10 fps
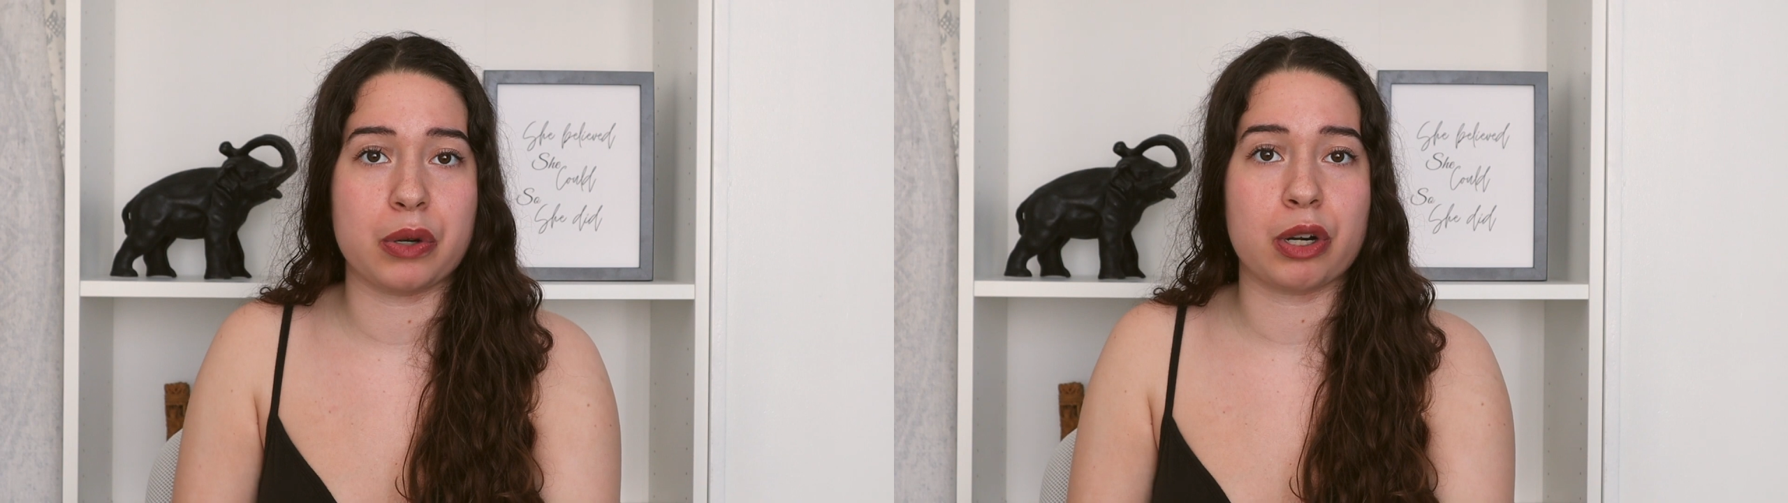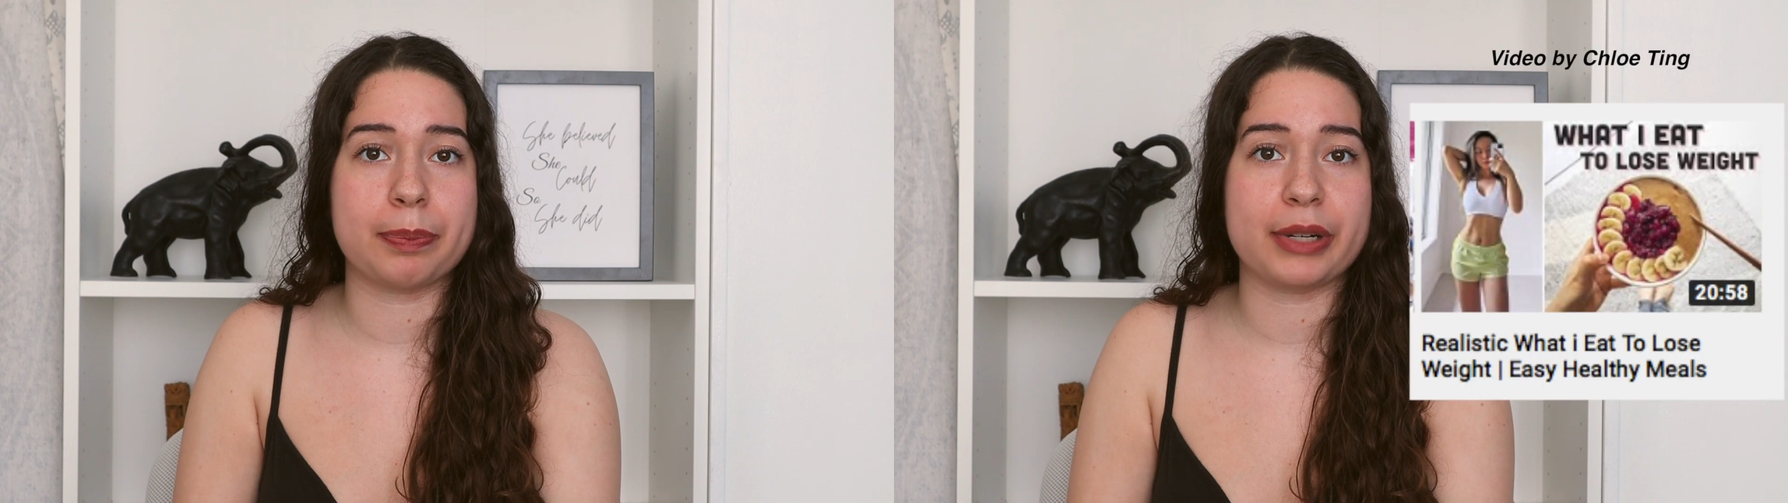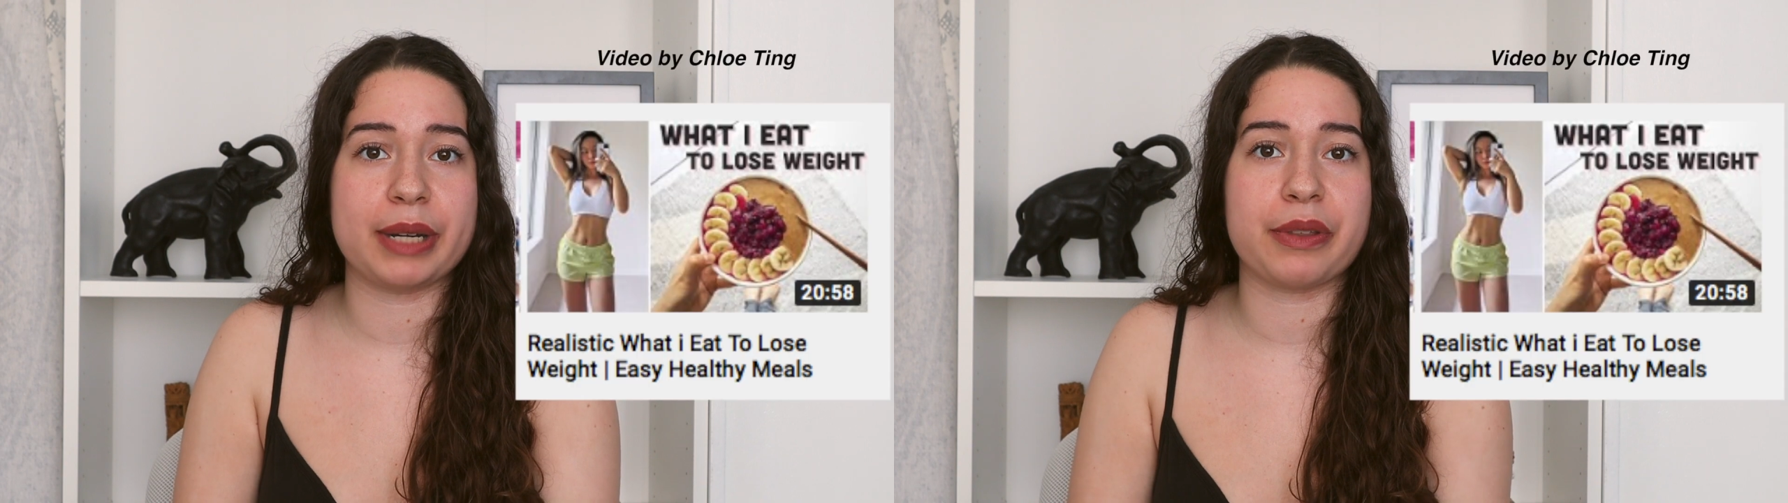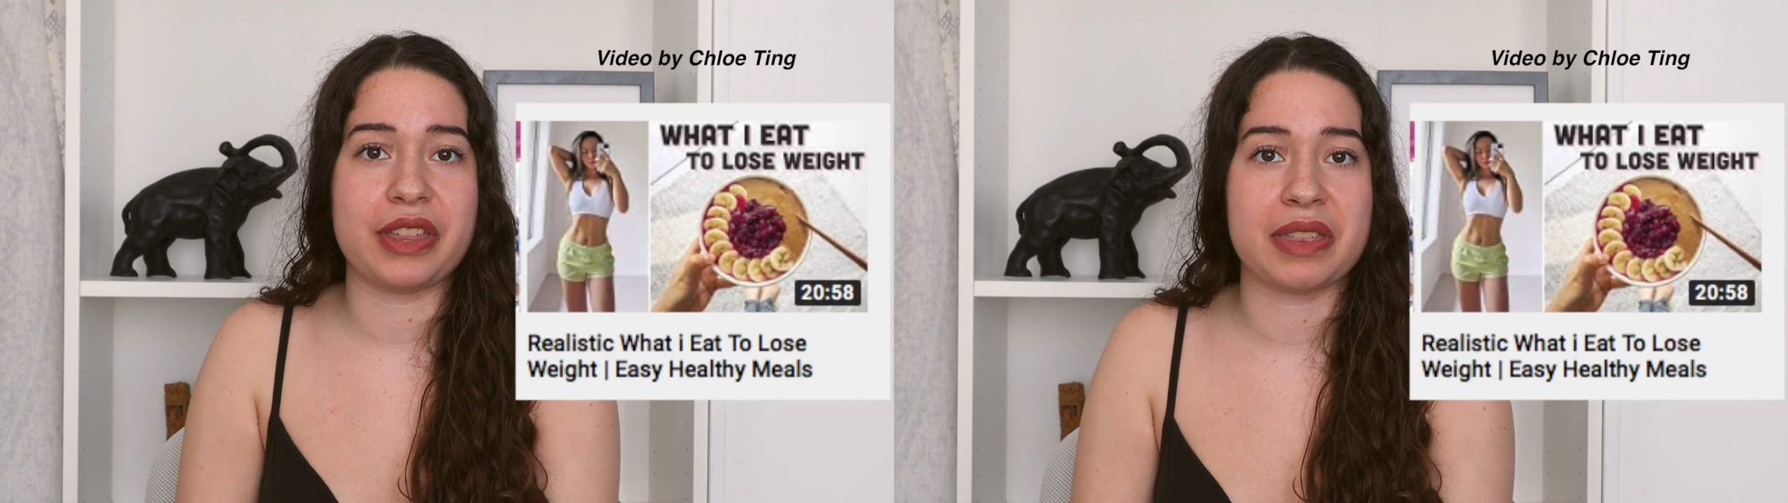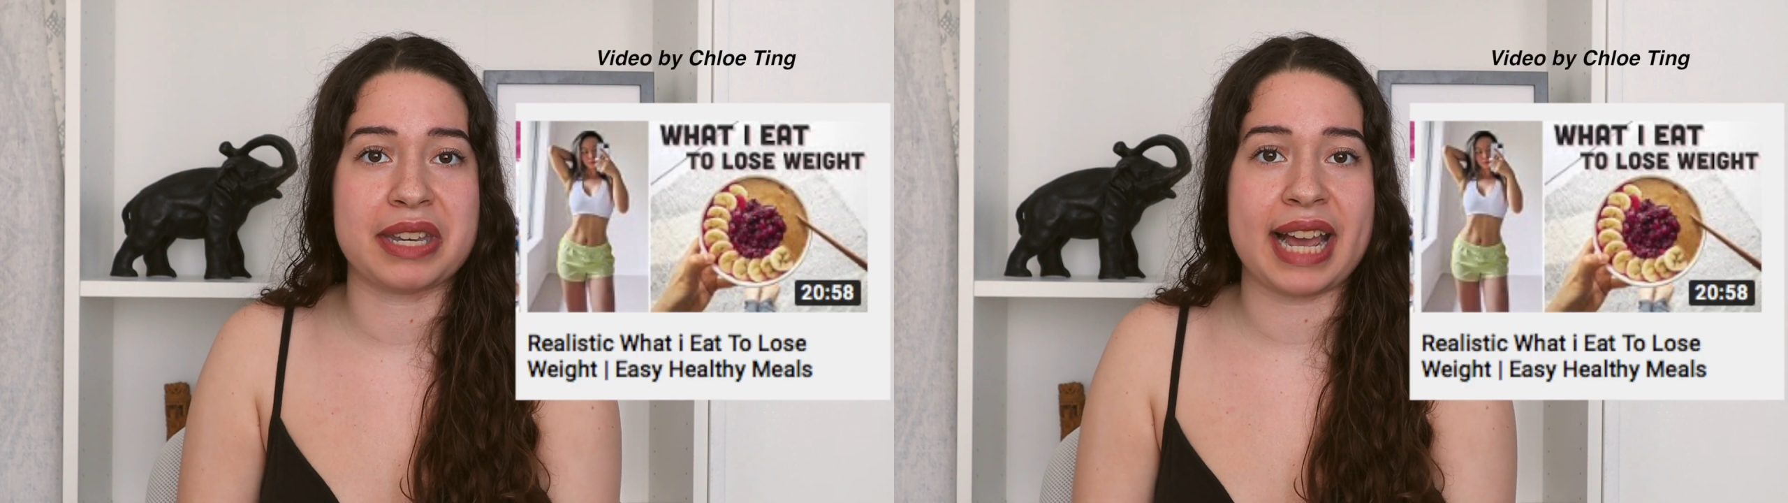incorporated
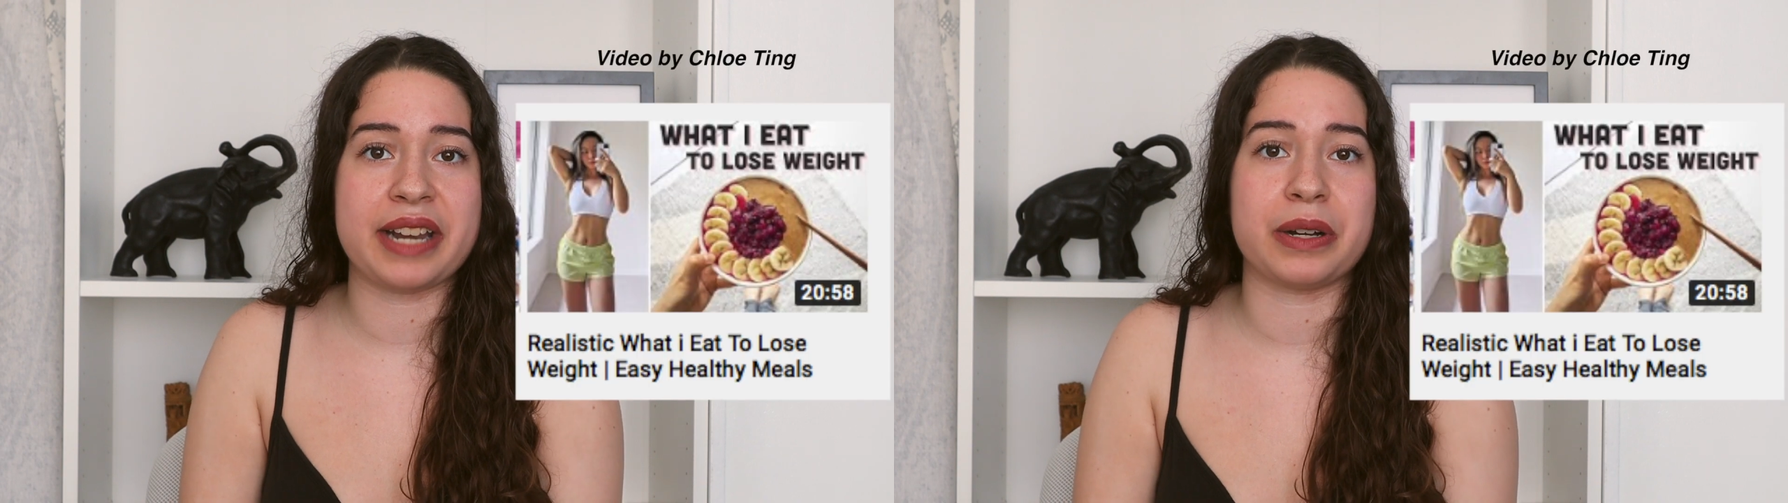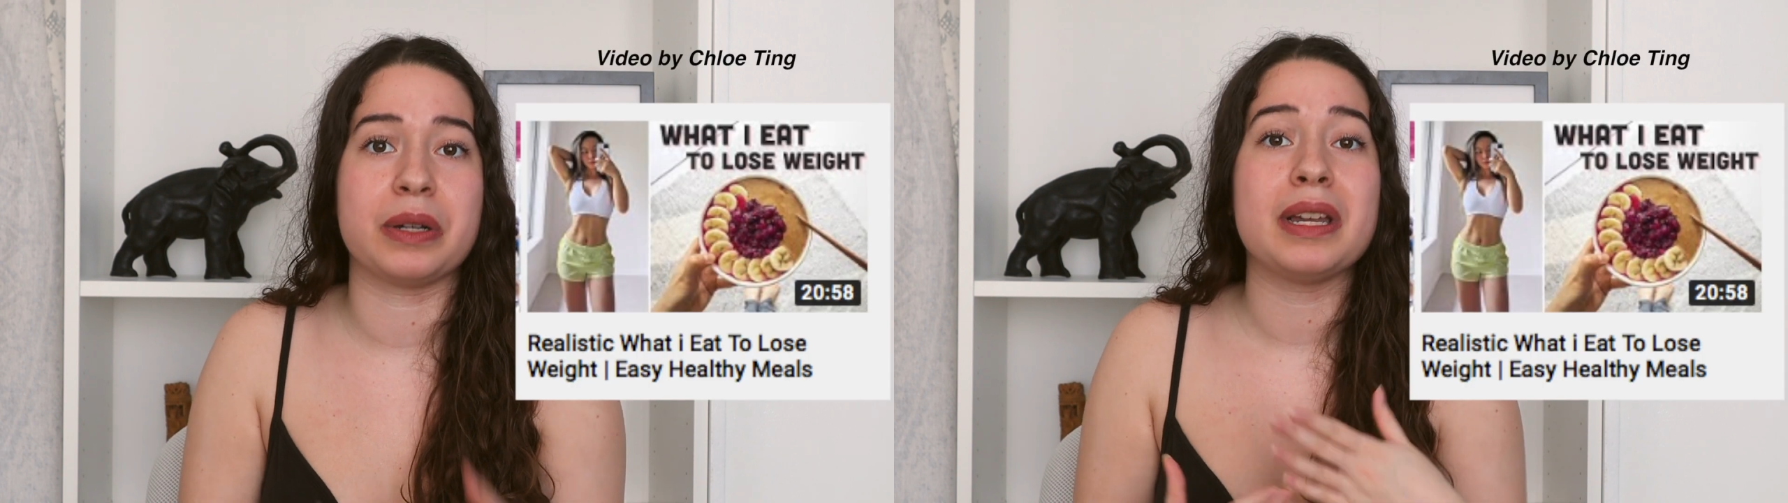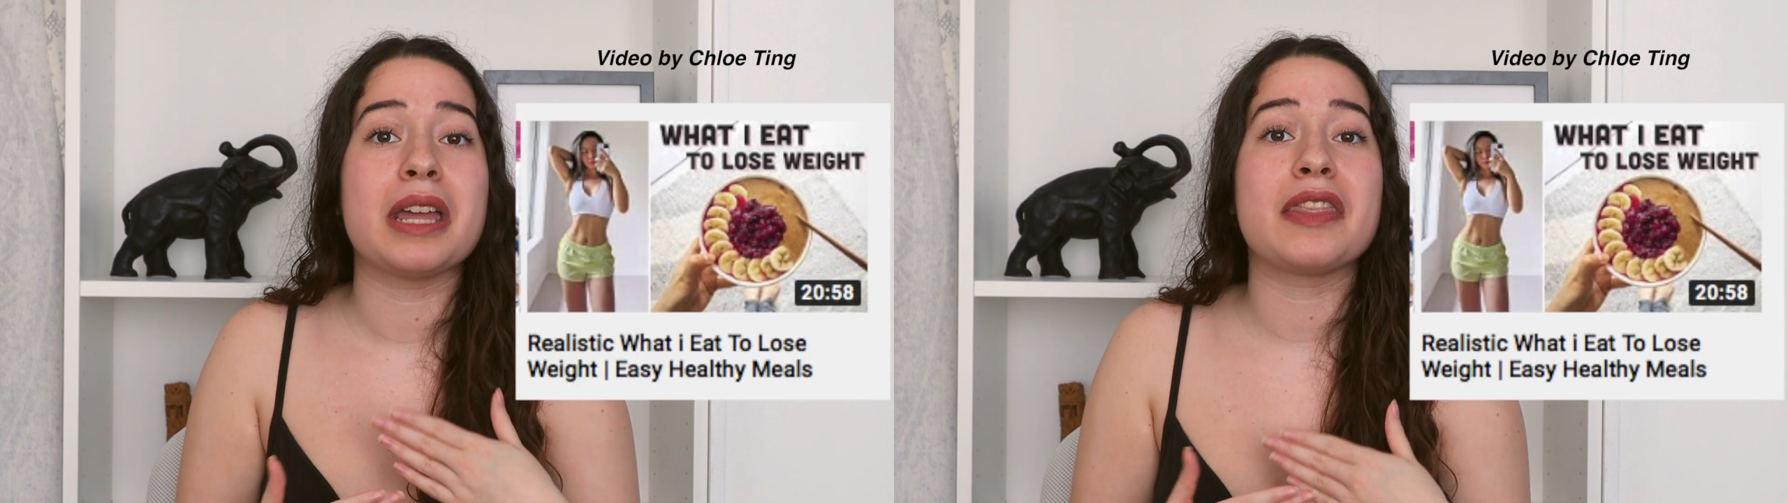within the title,